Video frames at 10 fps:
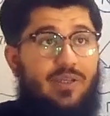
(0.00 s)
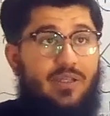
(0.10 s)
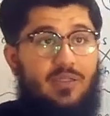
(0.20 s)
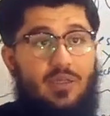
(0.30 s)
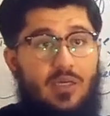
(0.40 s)

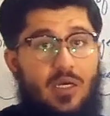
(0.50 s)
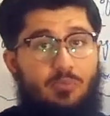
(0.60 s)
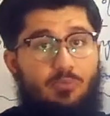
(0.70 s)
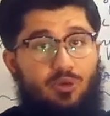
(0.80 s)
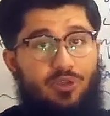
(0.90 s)
then the
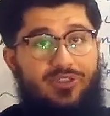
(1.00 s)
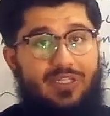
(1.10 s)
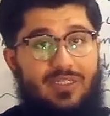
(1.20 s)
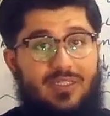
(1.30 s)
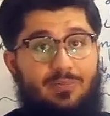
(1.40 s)
motor
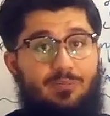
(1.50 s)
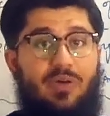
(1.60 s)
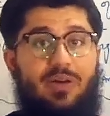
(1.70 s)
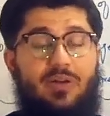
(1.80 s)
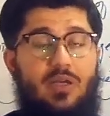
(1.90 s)
signals are
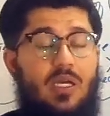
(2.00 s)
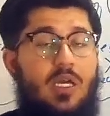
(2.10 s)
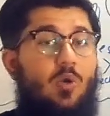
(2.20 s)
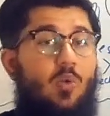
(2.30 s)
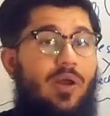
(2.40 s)
provided.
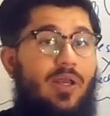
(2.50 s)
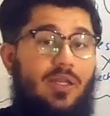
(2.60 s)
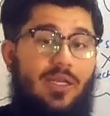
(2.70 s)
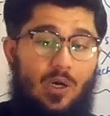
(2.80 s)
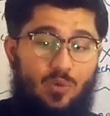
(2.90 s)
Well,
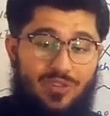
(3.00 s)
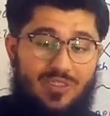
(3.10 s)
now these